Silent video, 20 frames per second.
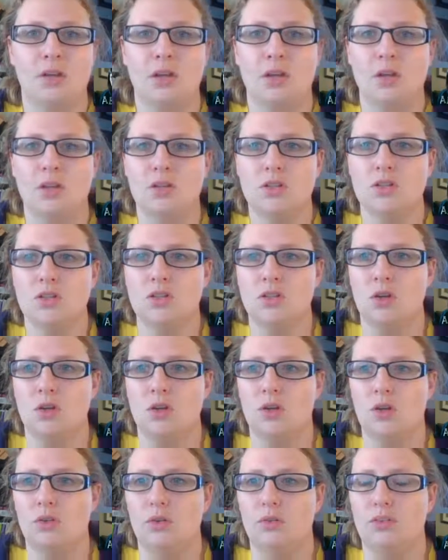So
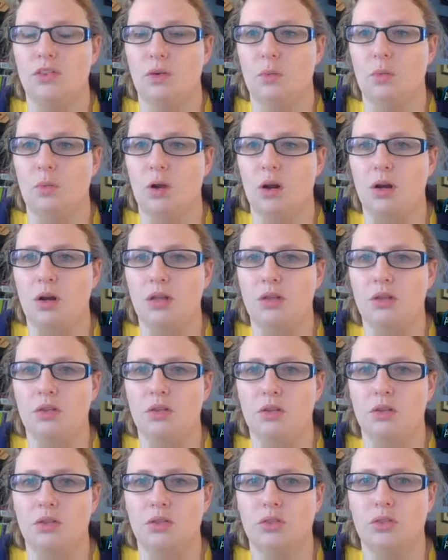if they're wanting the
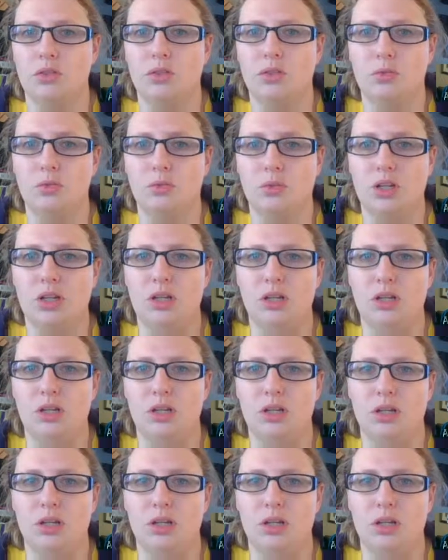3,